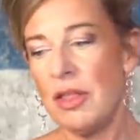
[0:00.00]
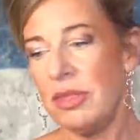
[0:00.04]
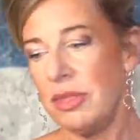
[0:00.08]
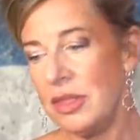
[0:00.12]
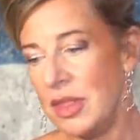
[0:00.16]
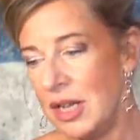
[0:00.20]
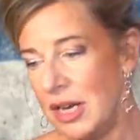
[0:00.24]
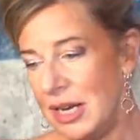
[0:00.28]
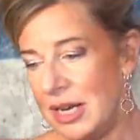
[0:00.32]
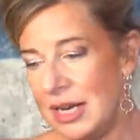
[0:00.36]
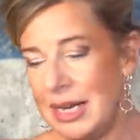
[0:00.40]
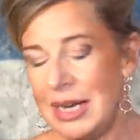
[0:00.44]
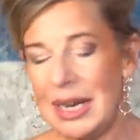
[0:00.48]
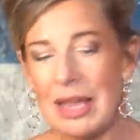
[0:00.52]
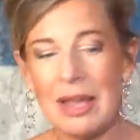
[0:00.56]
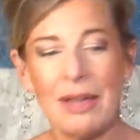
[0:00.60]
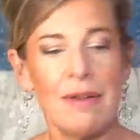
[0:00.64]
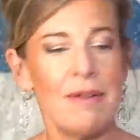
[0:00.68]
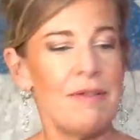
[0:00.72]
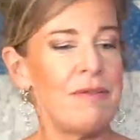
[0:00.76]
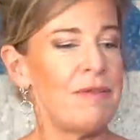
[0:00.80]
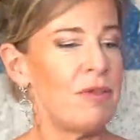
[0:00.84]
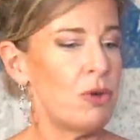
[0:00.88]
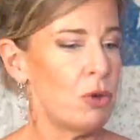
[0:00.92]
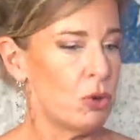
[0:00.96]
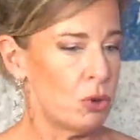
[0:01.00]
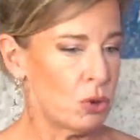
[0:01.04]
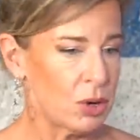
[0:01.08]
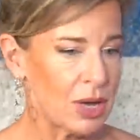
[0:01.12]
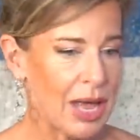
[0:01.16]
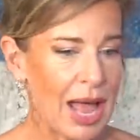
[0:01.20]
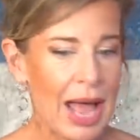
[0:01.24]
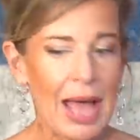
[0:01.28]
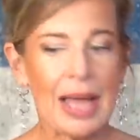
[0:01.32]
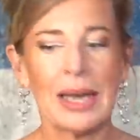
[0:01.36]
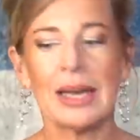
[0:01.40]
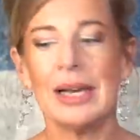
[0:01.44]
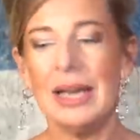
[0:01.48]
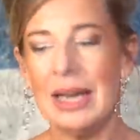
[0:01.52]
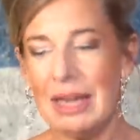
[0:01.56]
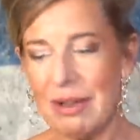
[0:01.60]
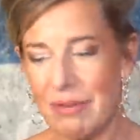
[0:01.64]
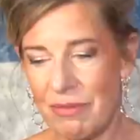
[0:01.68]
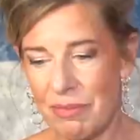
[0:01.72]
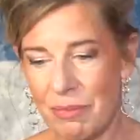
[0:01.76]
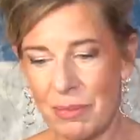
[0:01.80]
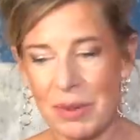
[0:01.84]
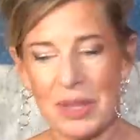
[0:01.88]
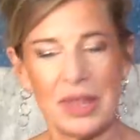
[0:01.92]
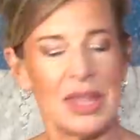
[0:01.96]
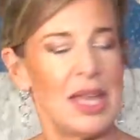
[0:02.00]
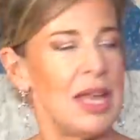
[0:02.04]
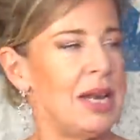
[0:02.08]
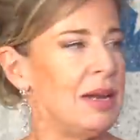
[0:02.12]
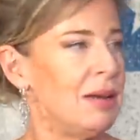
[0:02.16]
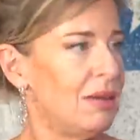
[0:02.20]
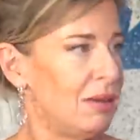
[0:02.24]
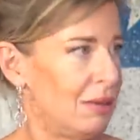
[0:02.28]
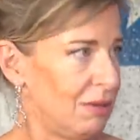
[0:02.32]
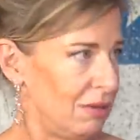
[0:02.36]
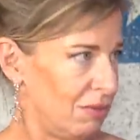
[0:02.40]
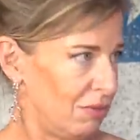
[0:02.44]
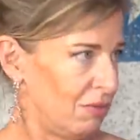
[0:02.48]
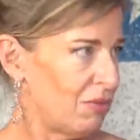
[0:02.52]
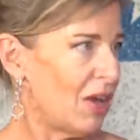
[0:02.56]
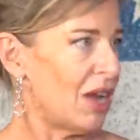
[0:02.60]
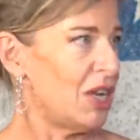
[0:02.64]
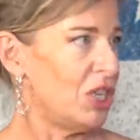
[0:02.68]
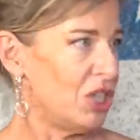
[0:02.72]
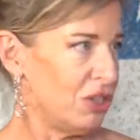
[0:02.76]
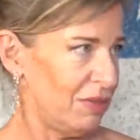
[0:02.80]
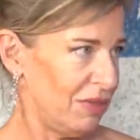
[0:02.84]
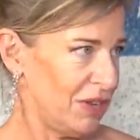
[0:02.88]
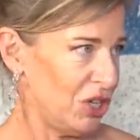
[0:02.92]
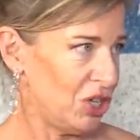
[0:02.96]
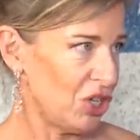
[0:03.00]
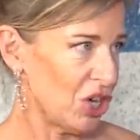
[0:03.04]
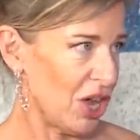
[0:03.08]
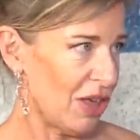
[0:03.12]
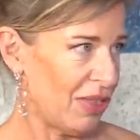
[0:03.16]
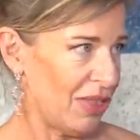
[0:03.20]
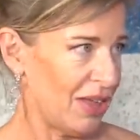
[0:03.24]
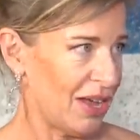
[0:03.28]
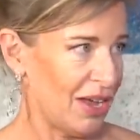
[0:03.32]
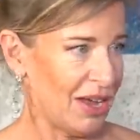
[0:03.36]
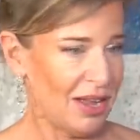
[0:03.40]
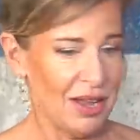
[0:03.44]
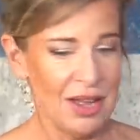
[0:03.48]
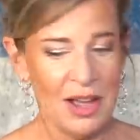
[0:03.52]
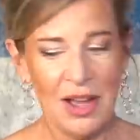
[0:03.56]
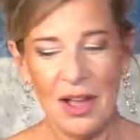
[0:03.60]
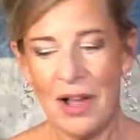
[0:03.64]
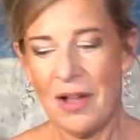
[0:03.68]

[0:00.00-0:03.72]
that live or can live within range of each other